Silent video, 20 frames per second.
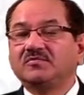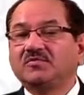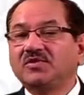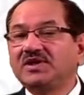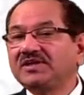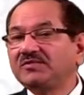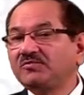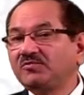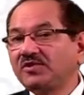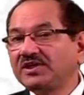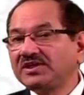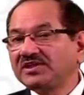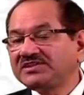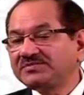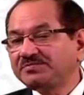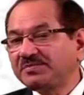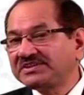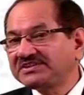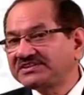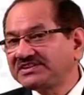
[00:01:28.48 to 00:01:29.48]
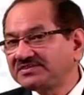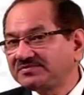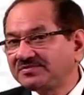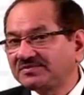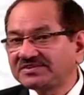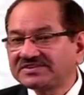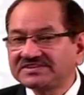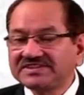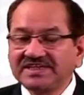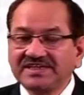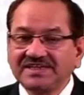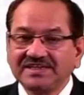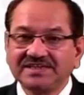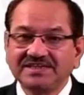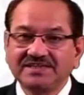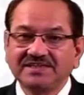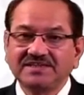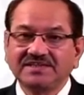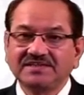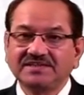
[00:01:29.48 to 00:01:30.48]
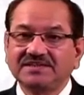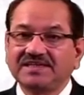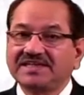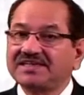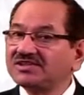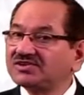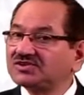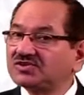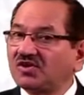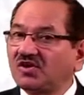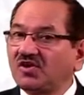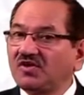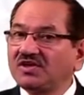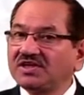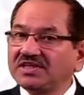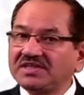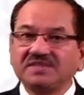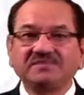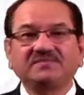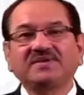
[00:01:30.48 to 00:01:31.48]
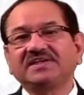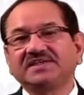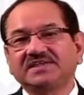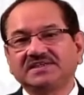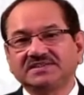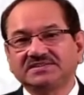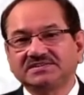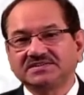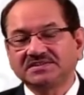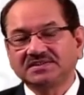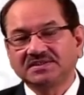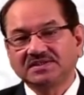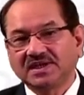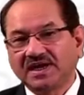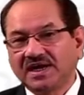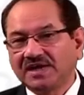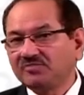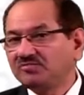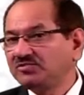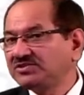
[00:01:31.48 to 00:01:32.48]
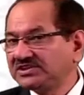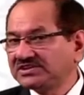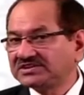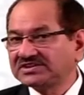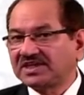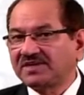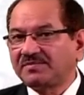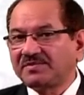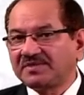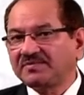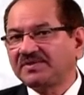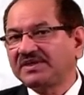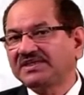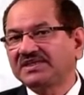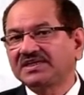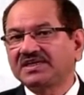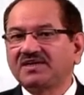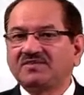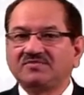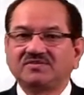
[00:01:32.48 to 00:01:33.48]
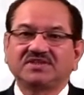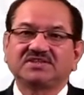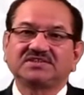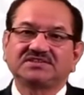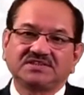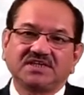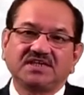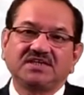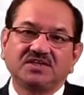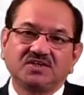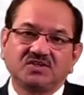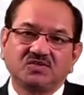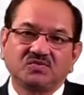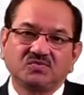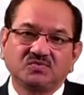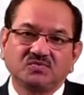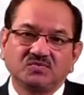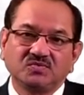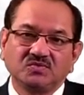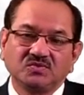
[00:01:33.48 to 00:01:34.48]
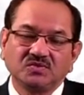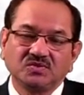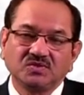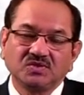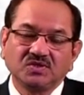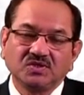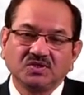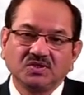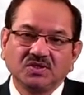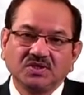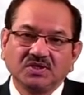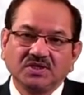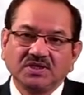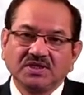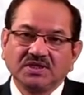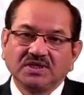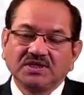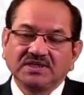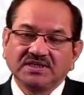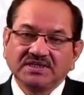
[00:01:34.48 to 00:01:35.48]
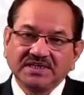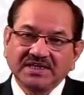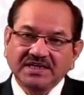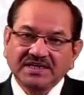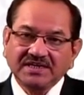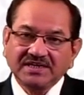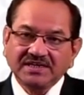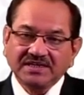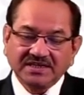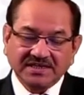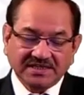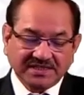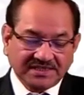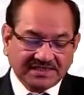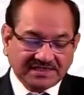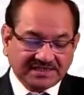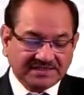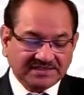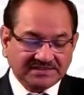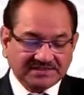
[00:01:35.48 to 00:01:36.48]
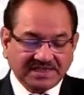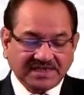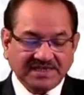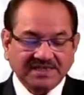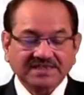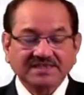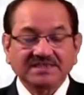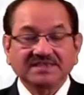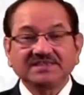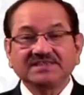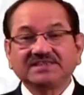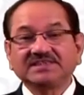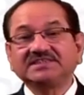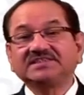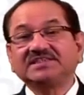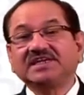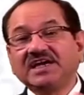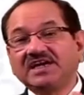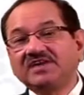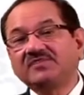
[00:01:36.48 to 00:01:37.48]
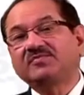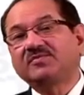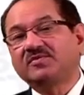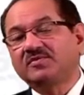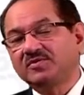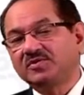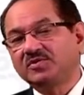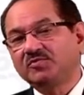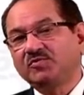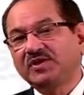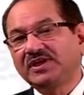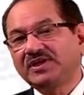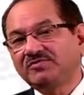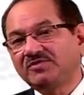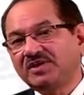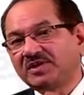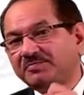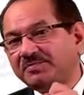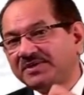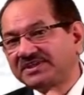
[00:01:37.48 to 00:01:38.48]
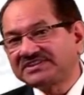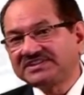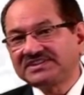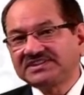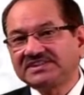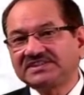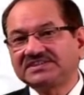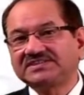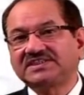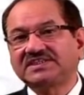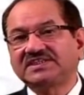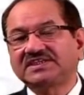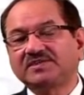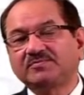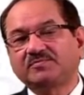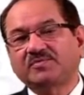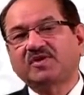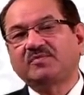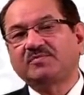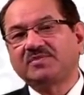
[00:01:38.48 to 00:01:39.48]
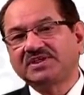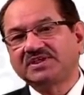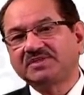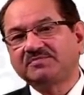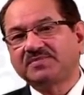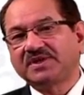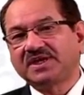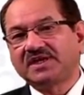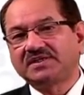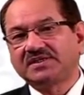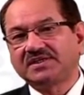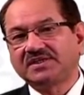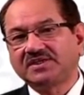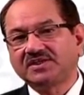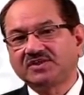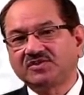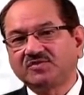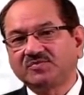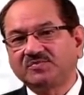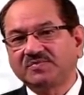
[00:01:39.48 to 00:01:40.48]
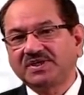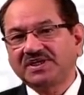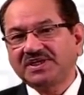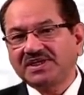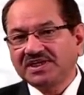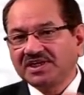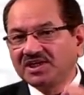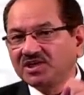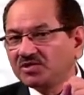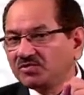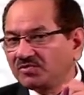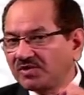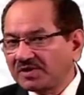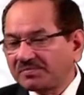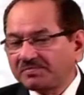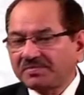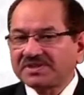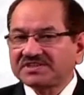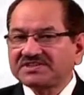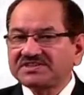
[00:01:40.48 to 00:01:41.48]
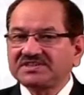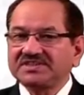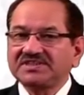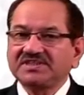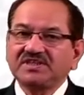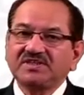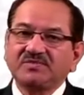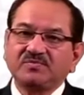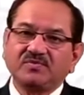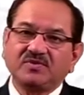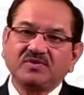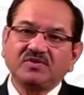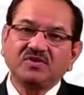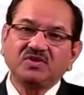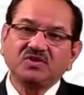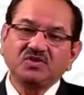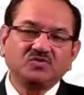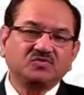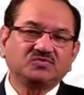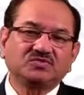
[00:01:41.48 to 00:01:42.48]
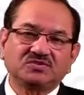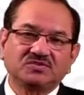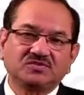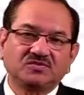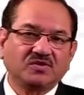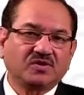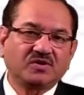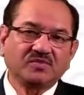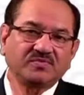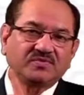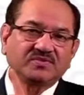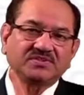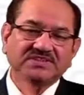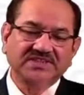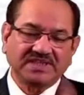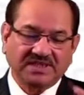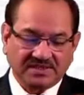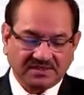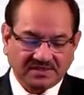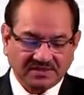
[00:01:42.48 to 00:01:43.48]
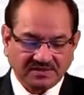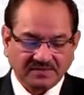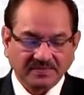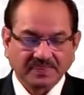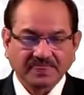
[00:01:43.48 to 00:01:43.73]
What is purchased for sale? That is called inventories, and which is covered by the accounting standard 2. Here it is that it is held for, when you are purchasing certain property, plant and equipment, you are purchasing it for use, not for sale.